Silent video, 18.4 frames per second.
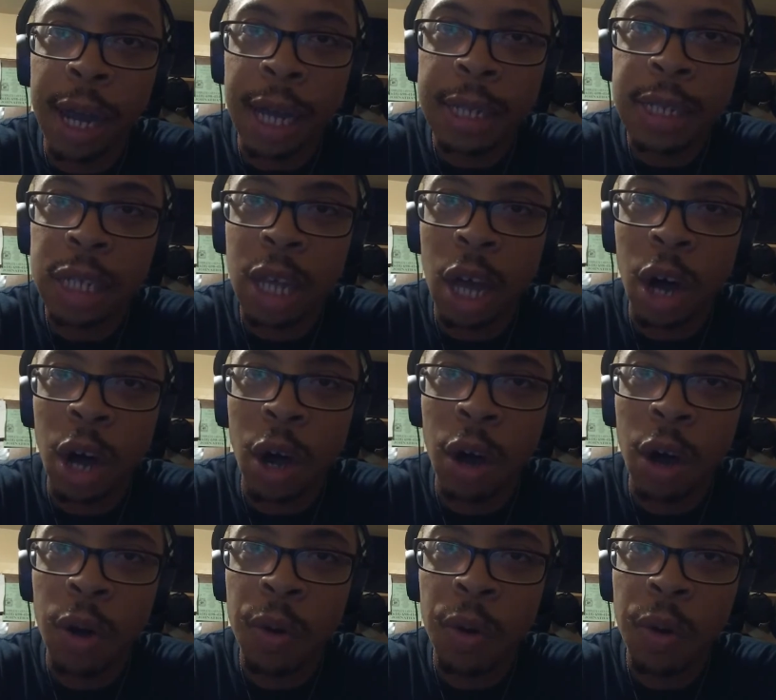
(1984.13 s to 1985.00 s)
I
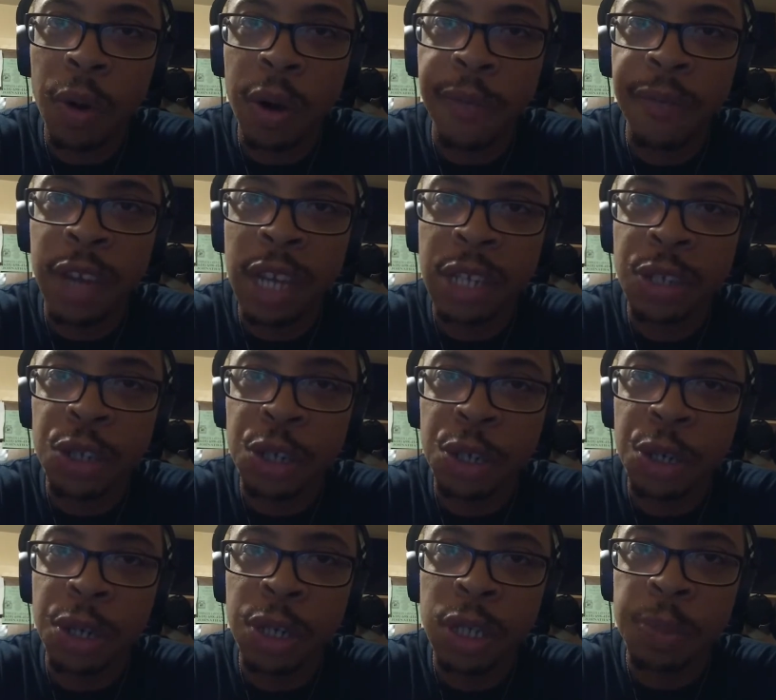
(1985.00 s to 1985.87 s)
saw
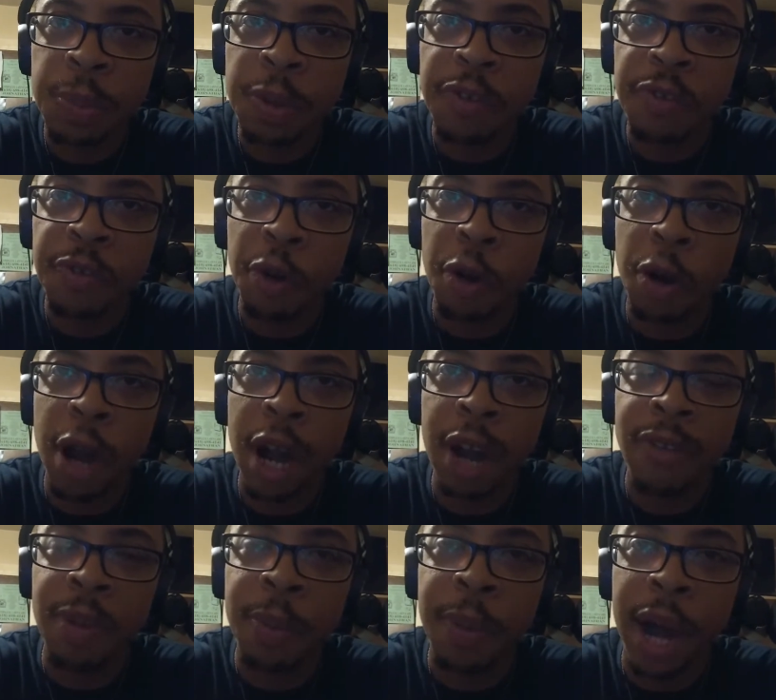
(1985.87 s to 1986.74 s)
Avengers before
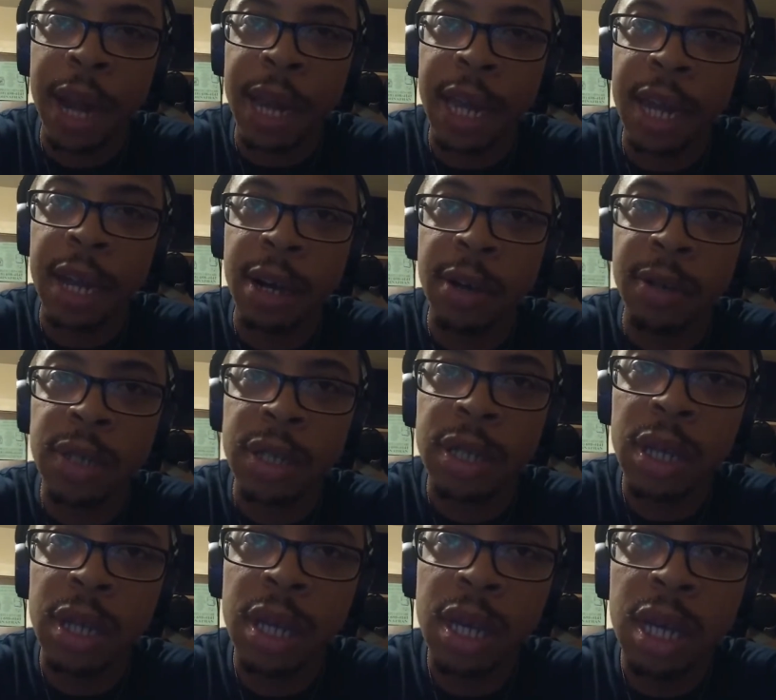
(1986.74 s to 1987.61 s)
everybody else.
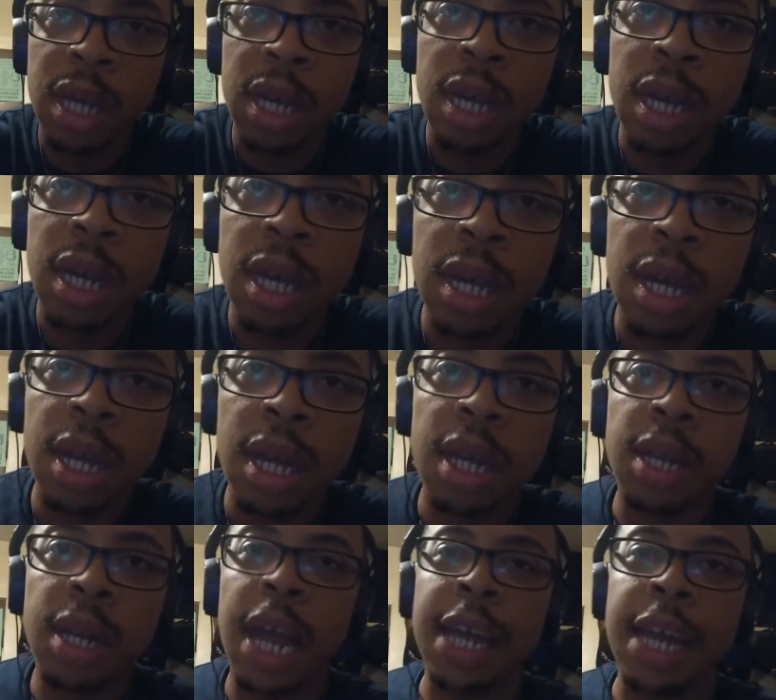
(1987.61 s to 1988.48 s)

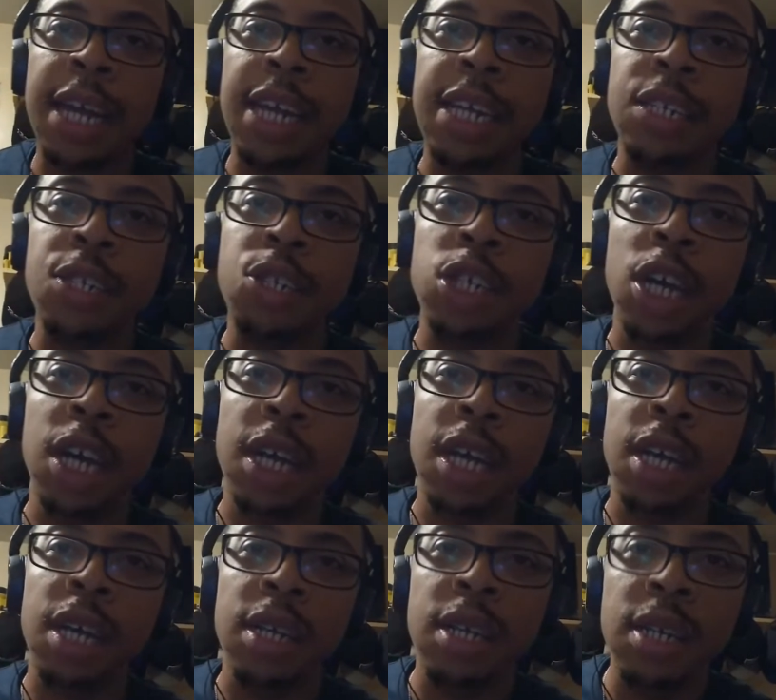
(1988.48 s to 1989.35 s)
They need Chuck.
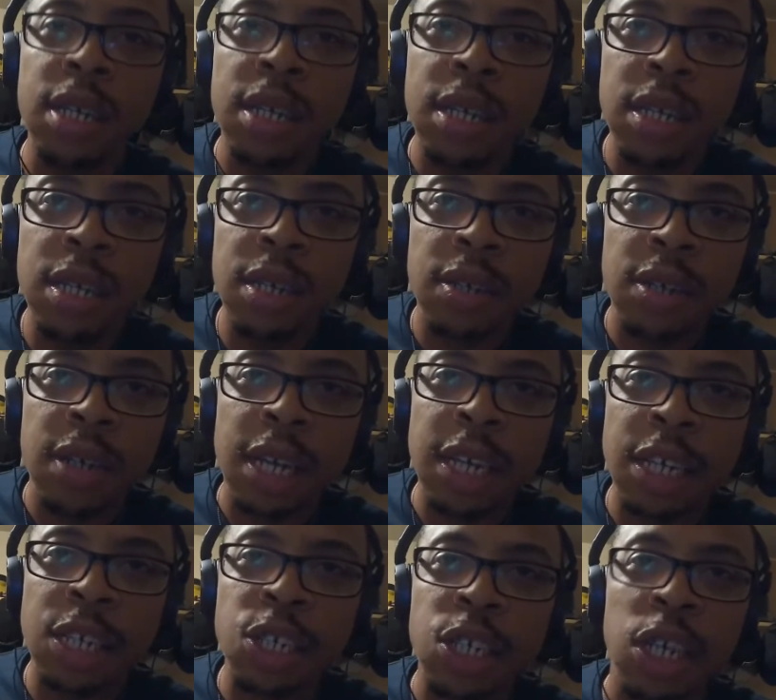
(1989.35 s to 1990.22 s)
They
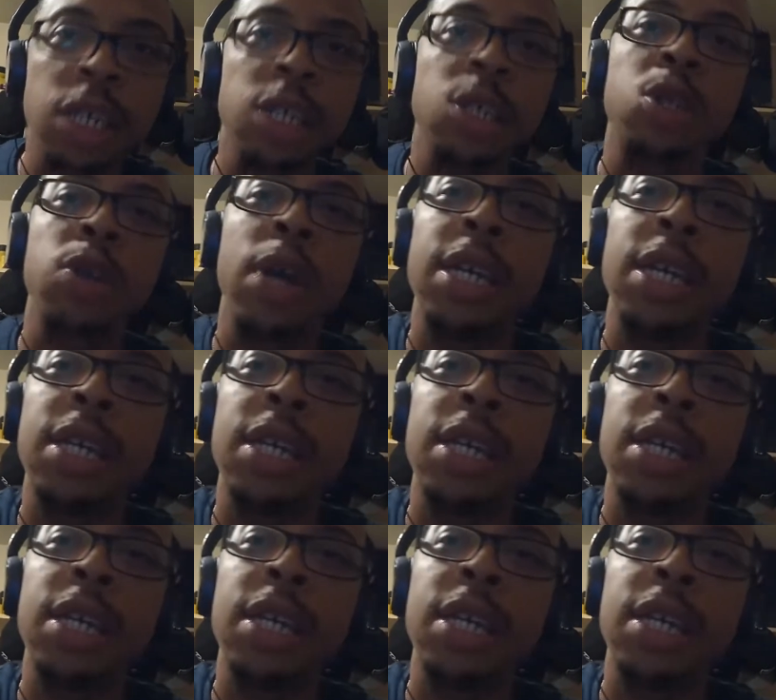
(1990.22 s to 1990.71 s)
need Chucky Track.